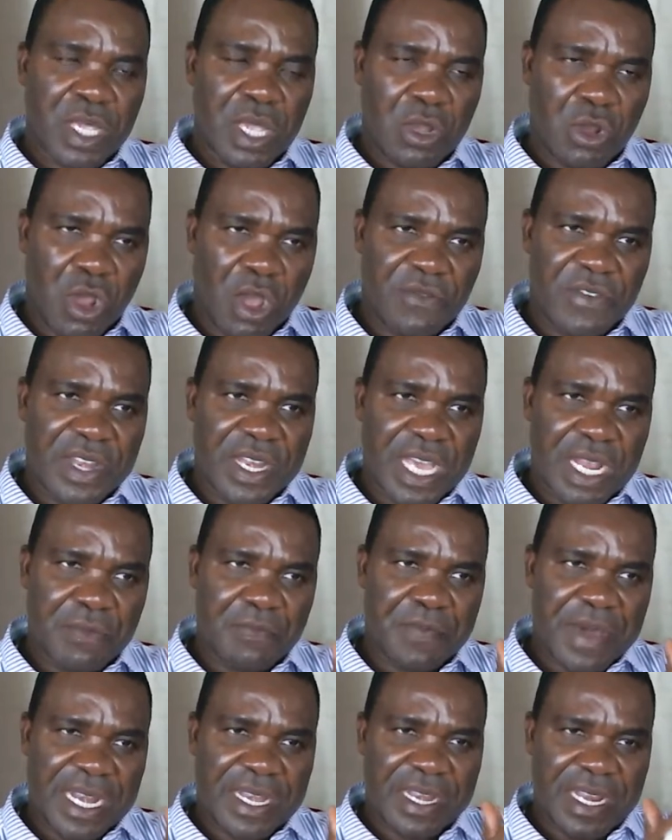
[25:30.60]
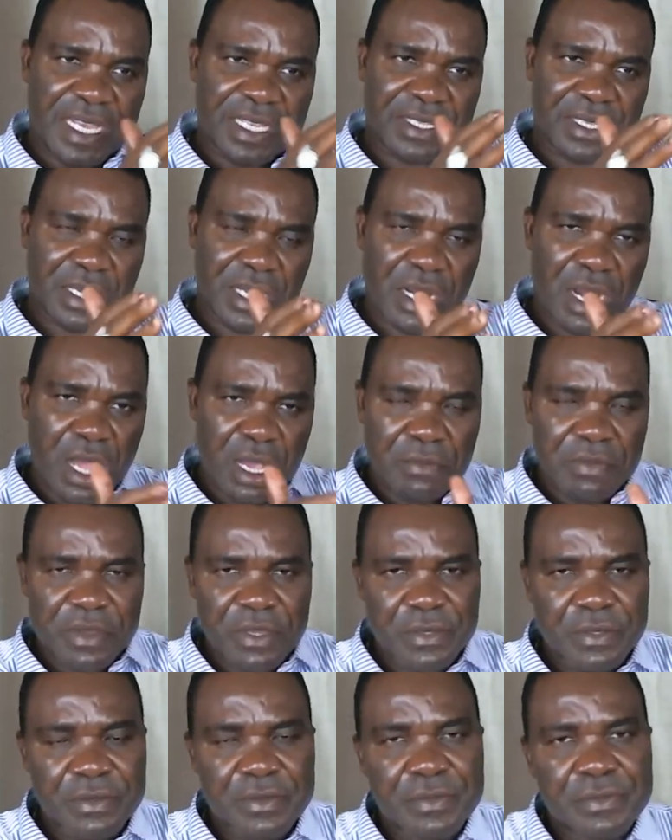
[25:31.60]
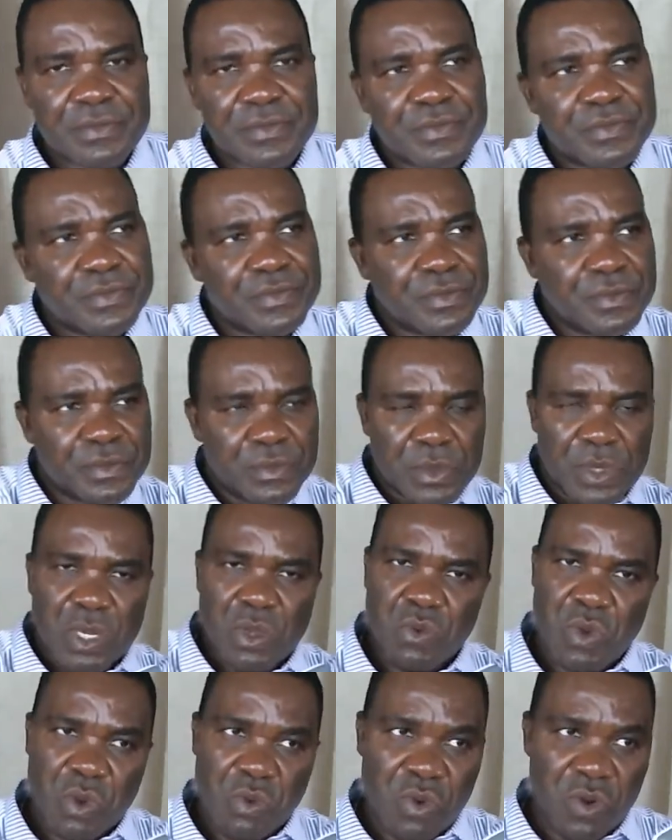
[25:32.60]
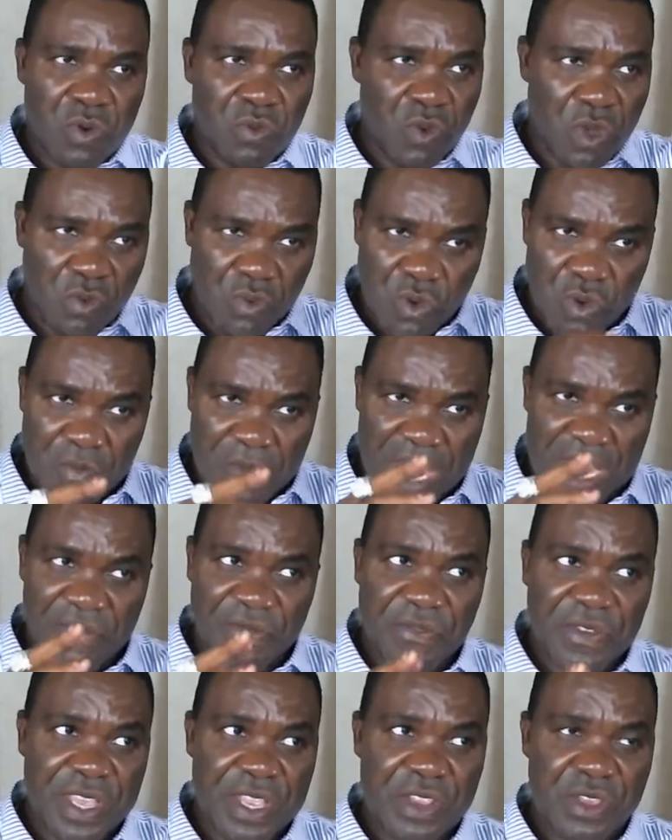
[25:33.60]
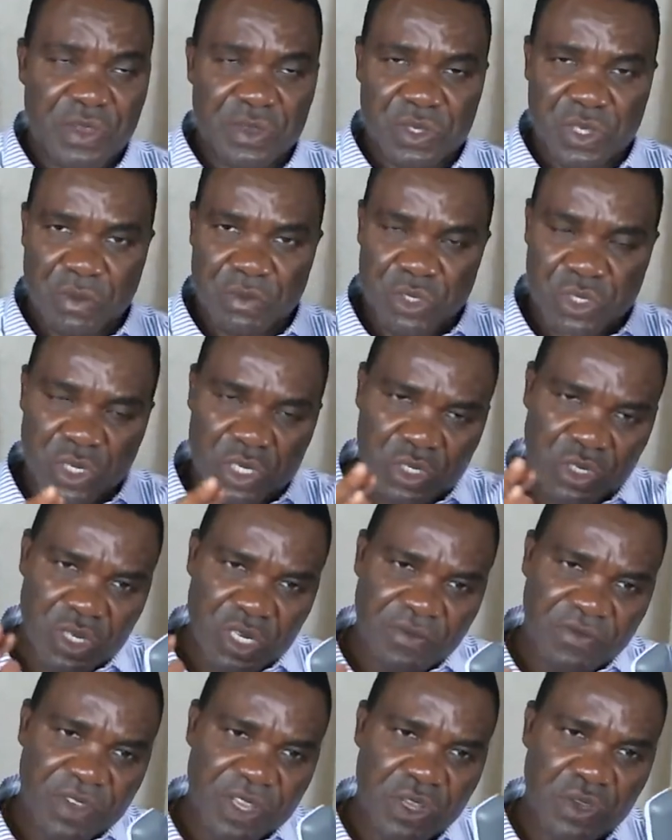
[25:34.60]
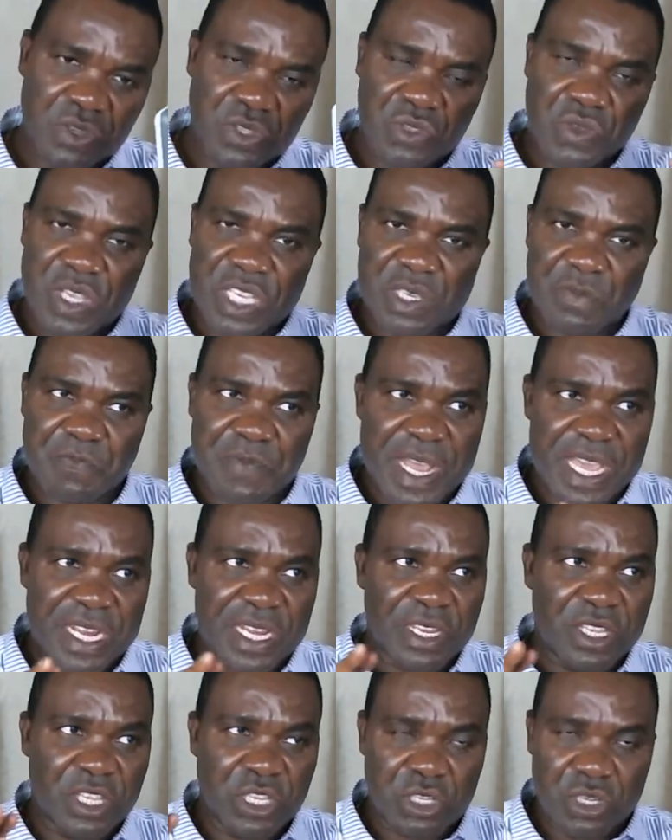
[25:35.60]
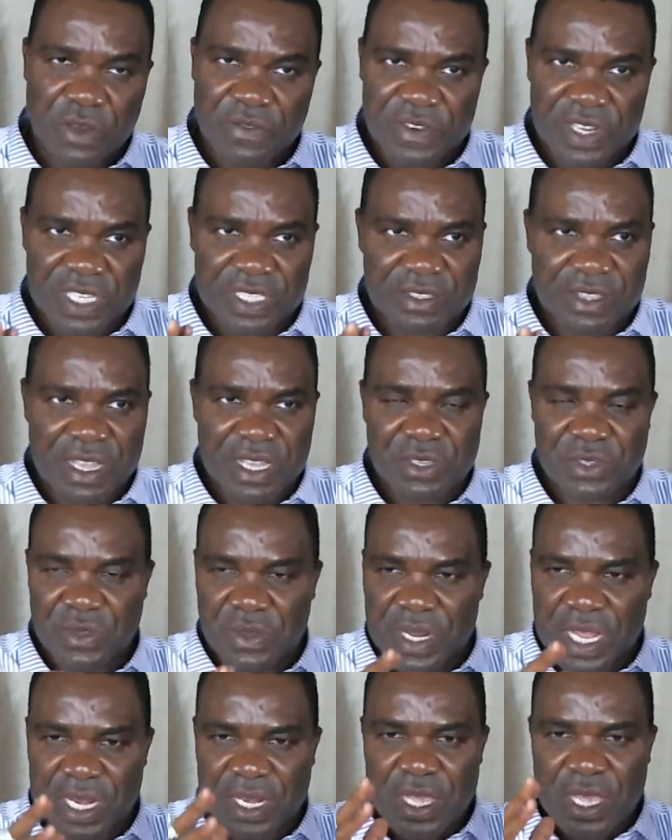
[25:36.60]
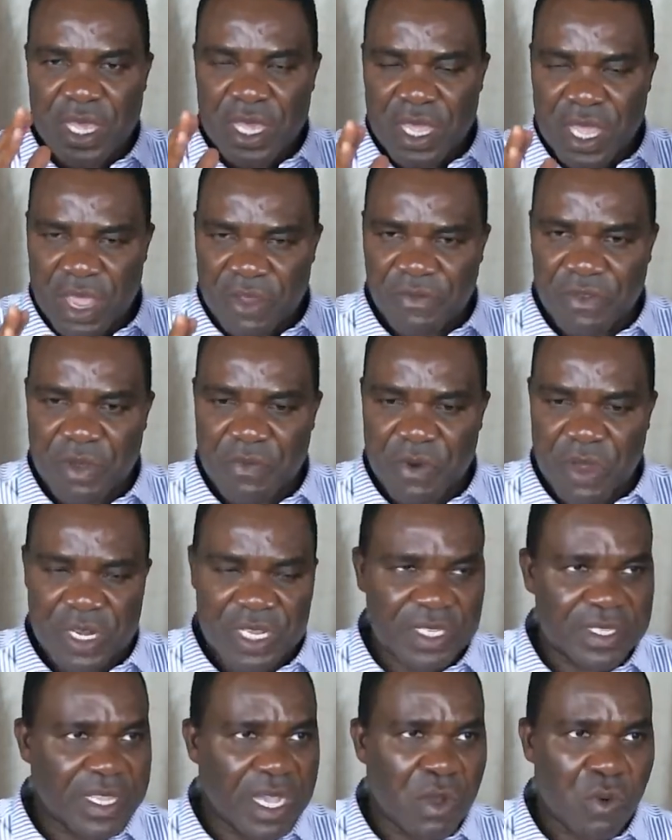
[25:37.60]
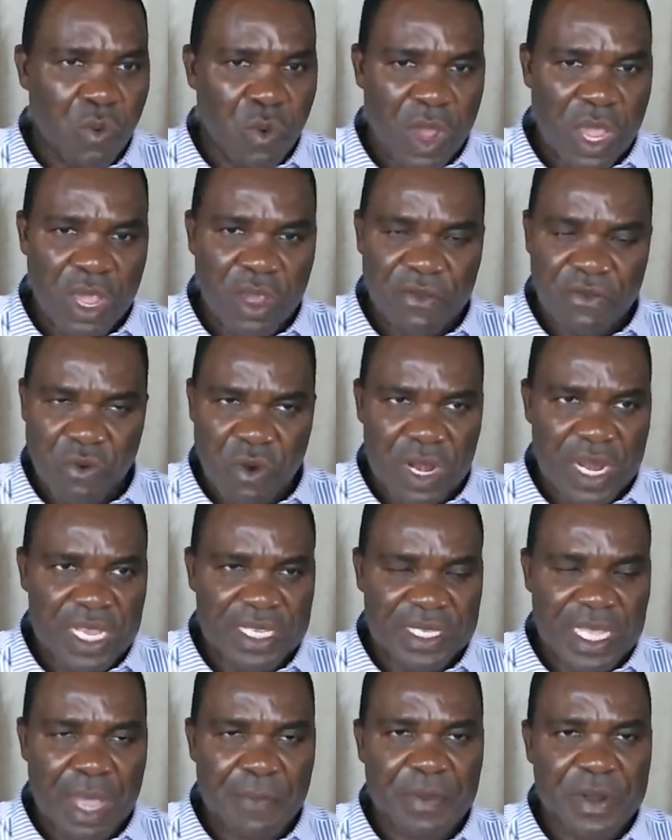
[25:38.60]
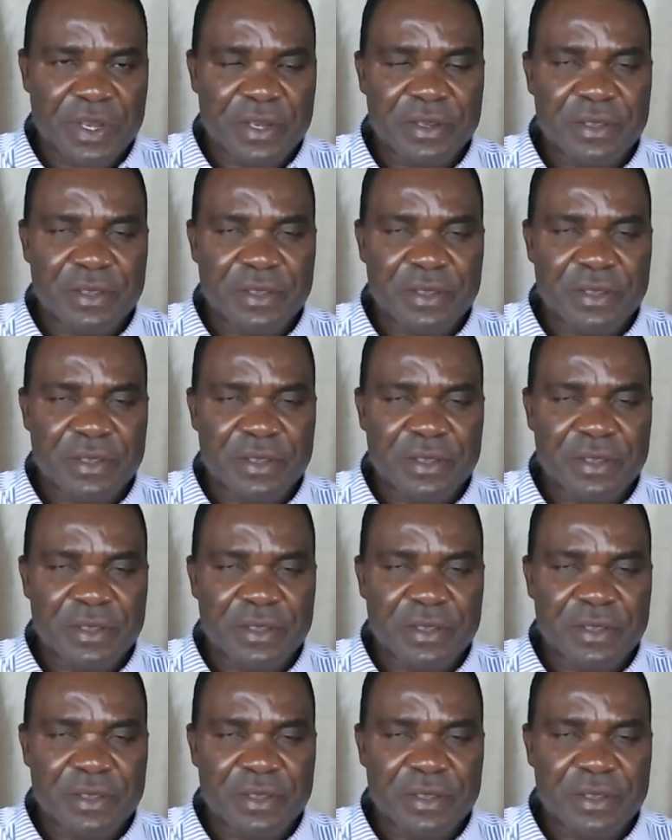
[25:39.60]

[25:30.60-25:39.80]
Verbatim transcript: Covenant Partners Club. We will, we will make videos, some short, short videos to explain each of these things so that everybody's aware of what has happened.